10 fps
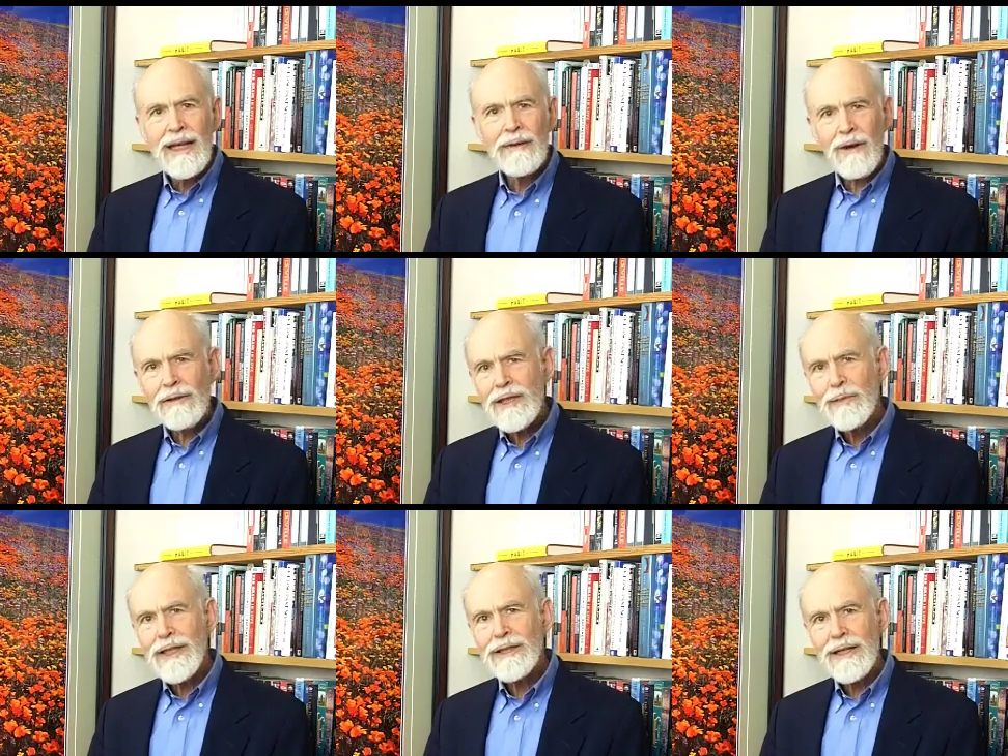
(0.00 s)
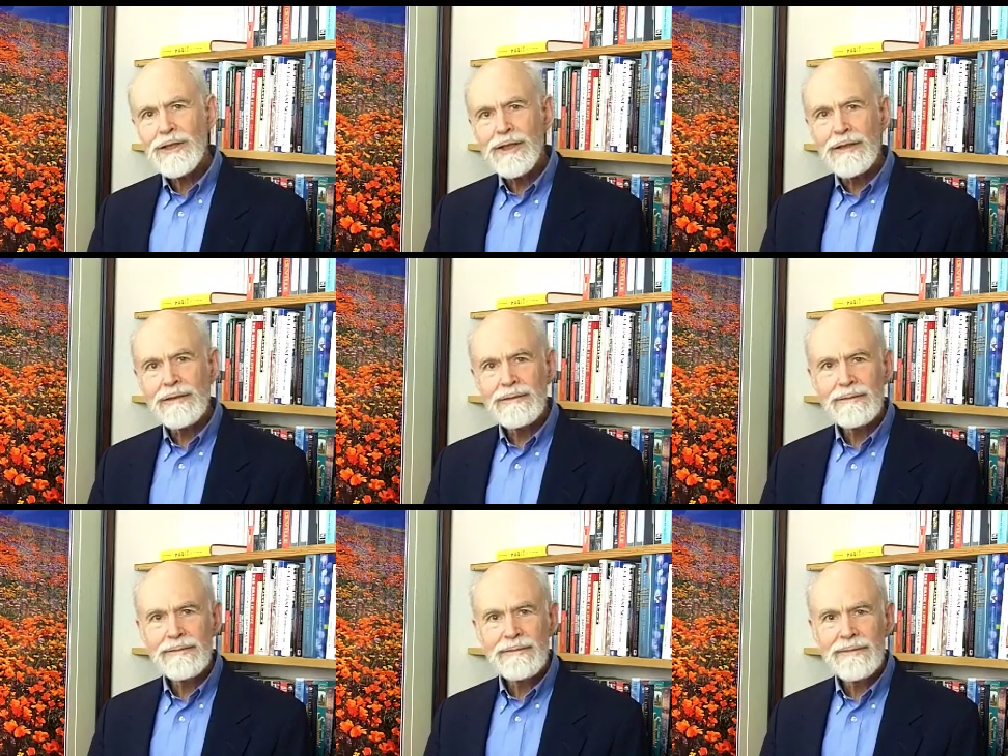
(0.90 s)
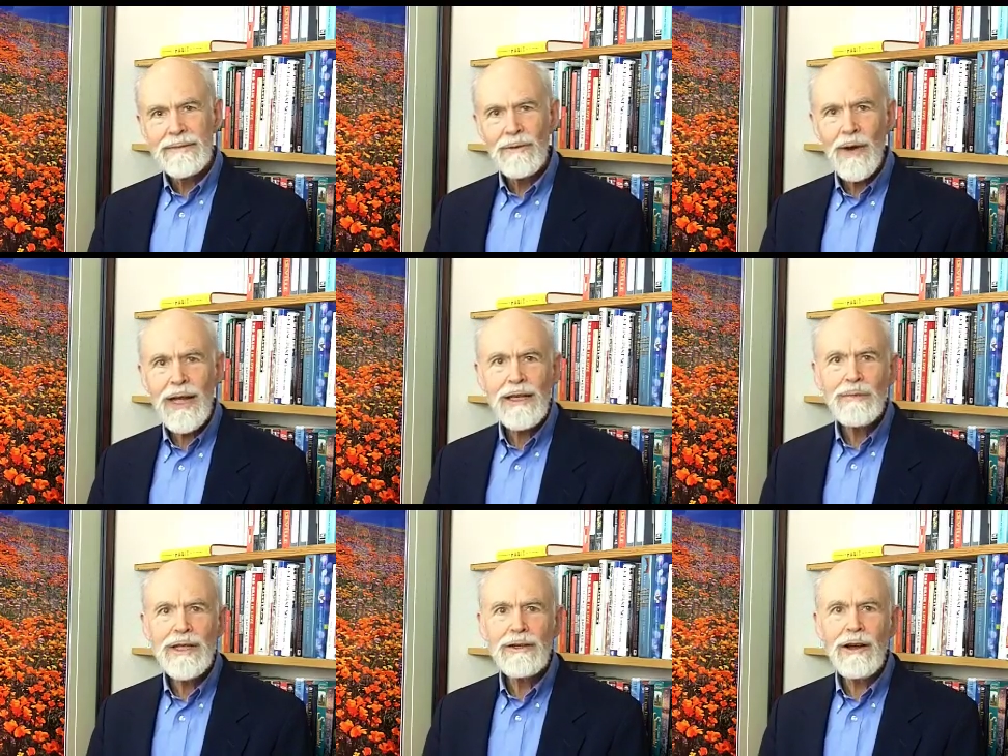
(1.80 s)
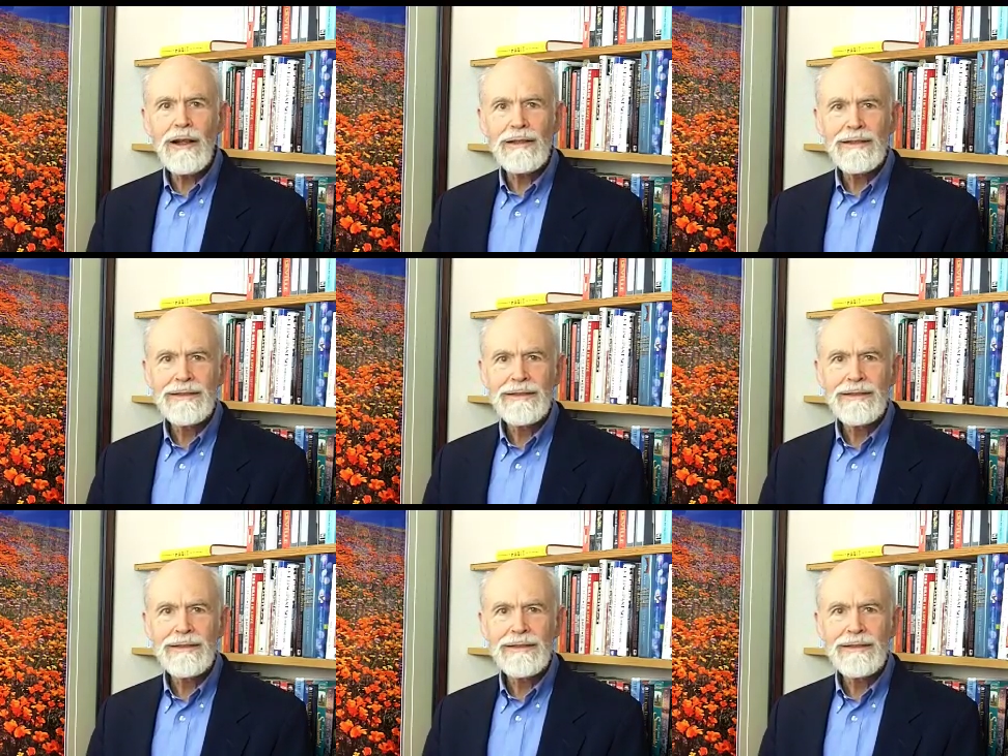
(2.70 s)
If all this makes sense to you, why not give me a call?